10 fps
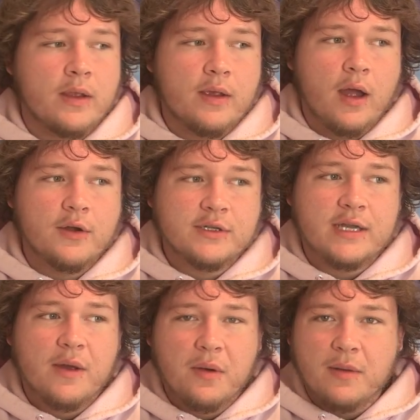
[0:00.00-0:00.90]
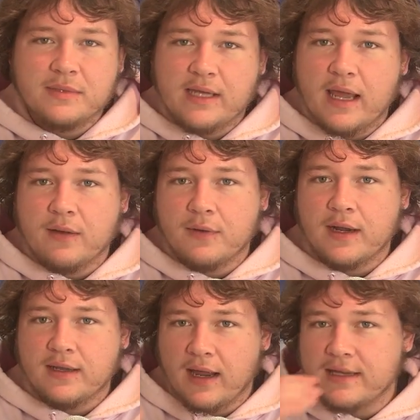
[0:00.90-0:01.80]
understand what I'm saying
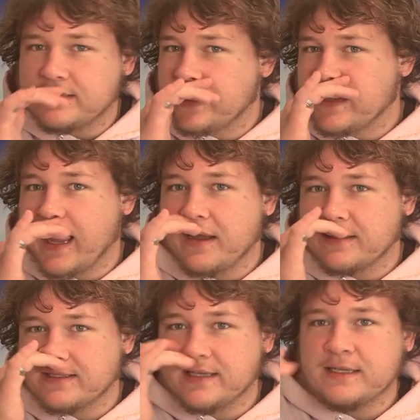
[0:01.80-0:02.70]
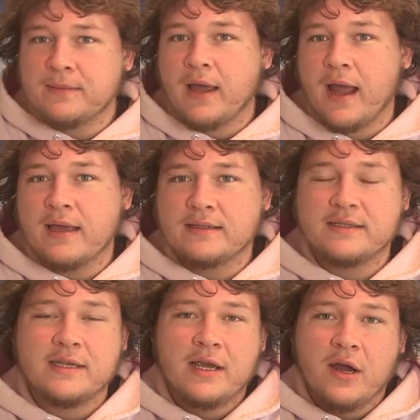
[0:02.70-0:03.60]
when I say that, because like some
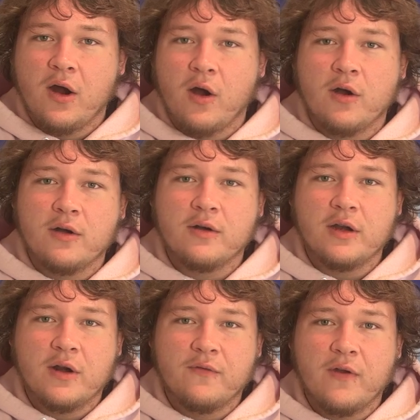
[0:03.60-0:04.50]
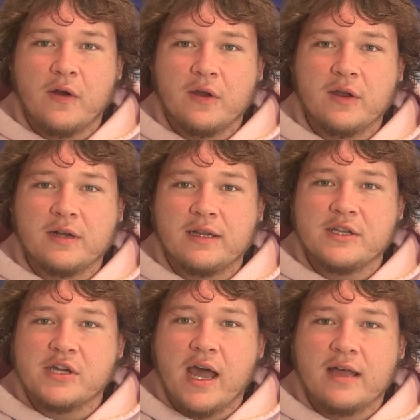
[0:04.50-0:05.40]
guys aren't very good
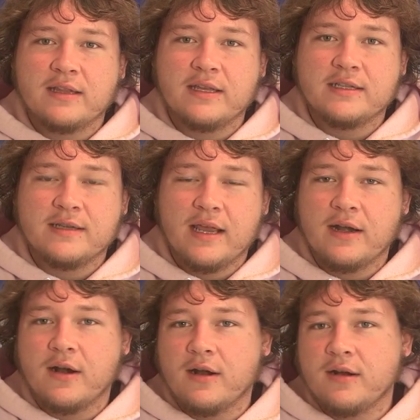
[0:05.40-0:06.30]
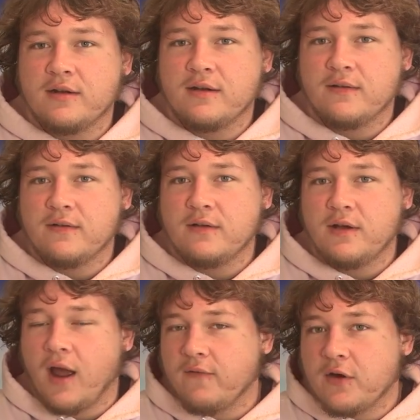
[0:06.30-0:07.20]
collegiate athletes and are
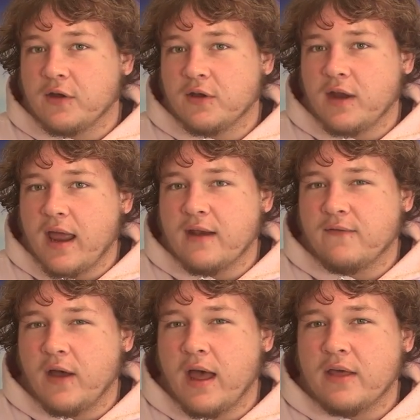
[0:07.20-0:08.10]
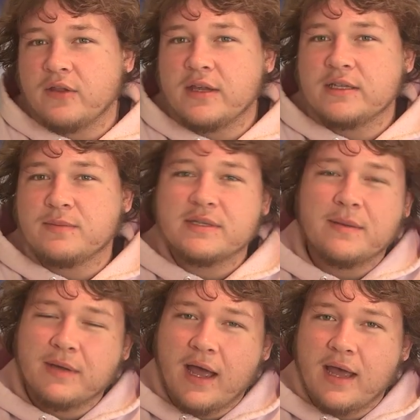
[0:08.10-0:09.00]
not very good NFL athletes, but
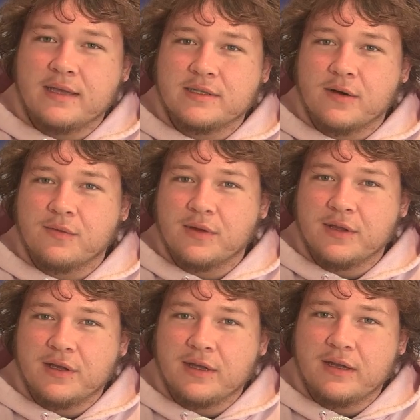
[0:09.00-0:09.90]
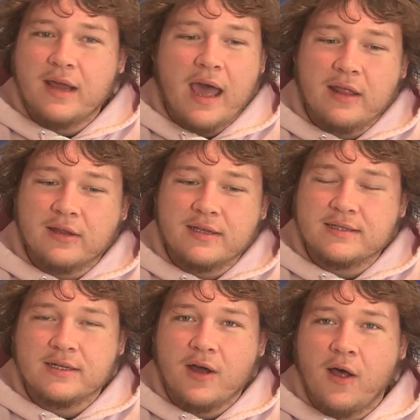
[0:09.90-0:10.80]
some guys are really good athletes
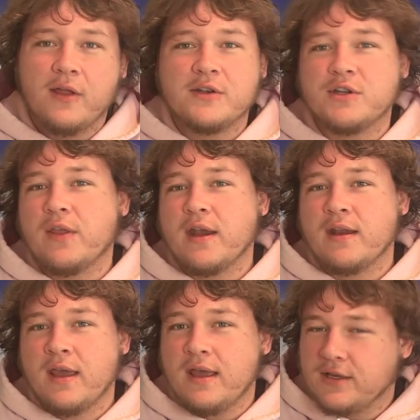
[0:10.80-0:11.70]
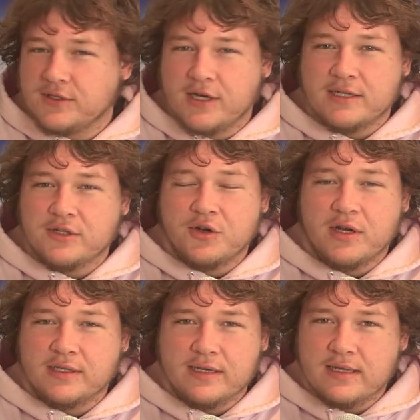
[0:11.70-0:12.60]
in college and then it just doesn't
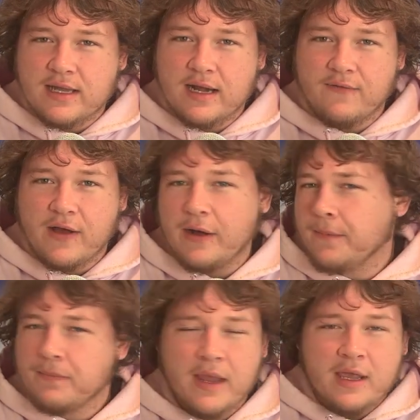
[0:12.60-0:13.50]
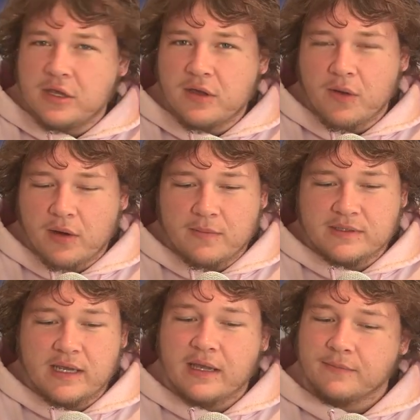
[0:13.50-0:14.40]
translate to the NFL. You get what I'm
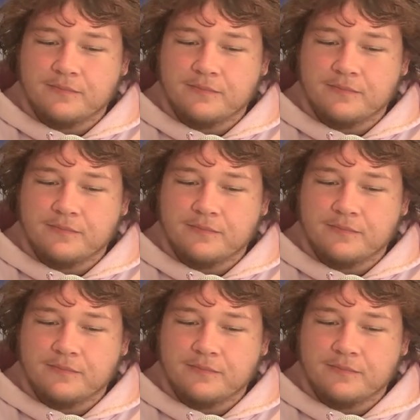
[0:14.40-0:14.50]
saying.